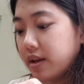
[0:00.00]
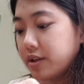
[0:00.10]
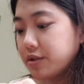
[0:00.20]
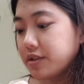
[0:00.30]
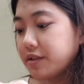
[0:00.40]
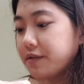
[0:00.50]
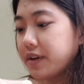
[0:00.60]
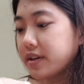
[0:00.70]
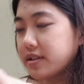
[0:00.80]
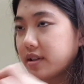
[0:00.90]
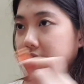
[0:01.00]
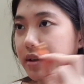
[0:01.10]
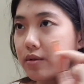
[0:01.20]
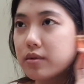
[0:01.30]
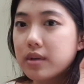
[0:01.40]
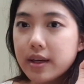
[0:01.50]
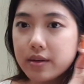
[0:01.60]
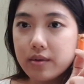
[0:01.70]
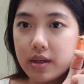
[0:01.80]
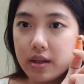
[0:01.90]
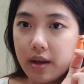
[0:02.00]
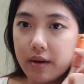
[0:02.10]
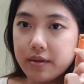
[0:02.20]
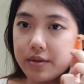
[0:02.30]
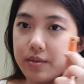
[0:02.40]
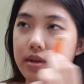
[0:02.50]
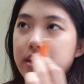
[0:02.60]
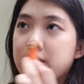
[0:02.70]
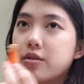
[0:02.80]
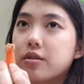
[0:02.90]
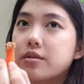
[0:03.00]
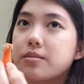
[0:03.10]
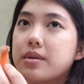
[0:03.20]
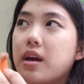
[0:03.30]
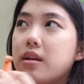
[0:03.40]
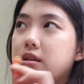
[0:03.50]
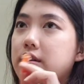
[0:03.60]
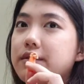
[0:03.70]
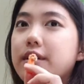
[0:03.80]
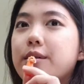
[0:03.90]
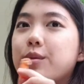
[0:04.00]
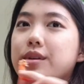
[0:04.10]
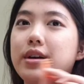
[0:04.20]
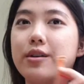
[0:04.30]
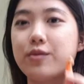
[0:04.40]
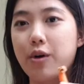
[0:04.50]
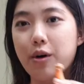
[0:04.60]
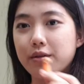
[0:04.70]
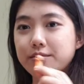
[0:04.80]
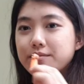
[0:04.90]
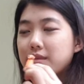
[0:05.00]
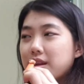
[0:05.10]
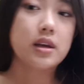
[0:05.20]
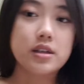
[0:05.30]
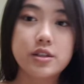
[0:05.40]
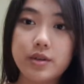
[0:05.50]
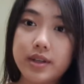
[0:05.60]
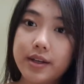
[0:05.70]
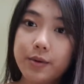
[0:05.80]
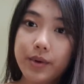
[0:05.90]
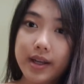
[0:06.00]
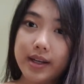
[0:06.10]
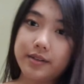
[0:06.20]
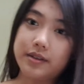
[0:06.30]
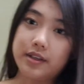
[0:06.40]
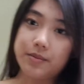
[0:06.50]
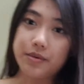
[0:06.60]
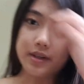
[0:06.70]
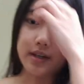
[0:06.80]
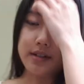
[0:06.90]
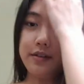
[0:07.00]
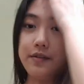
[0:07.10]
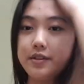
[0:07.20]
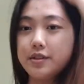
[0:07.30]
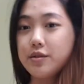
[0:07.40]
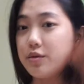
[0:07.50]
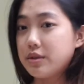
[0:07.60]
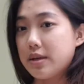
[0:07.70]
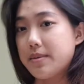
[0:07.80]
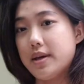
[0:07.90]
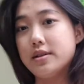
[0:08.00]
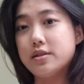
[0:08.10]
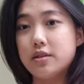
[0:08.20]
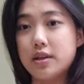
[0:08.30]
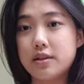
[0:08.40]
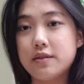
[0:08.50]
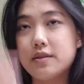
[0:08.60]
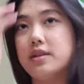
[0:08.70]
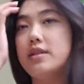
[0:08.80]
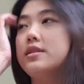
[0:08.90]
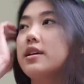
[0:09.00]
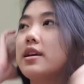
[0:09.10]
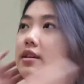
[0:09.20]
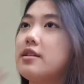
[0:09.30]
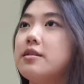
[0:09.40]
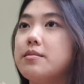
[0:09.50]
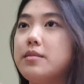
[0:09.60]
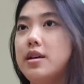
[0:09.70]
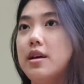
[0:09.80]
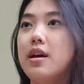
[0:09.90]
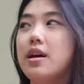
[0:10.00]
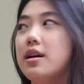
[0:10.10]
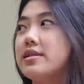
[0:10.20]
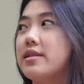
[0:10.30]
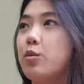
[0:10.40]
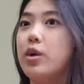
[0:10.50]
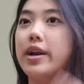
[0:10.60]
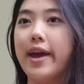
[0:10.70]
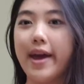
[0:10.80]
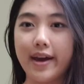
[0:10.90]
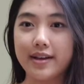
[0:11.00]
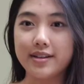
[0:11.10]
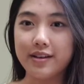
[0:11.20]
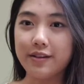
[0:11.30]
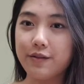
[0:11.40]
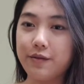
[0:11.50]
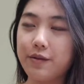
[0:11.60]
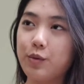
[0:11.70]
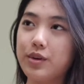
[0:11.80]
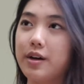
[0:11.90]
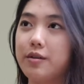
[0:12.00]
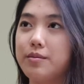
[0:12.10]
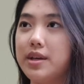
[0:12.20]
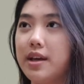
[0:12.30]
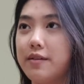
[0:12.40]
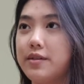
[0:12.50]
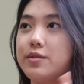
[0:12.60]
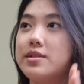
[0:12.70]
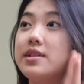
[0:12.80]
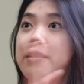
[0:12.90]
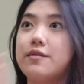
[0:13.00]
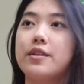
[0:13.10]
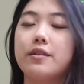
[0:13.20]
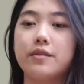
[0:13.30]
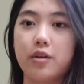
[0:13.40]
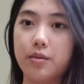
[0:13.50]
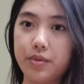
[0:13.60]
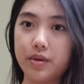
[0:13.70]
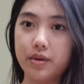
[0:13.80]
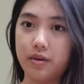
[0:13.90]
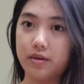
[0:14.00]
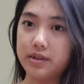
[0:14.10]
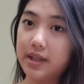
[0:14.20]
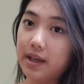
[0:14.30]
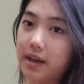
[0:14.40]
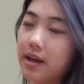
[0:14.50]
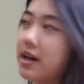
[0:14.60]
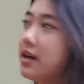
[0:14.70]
Interesting fact is that I don't like to eat carrots when they're cooked, but I love them when they're raw. So another way I like to keep productive is to do some hands-on activities that can keep me somewhat active without me having to sit in front of the computer all day.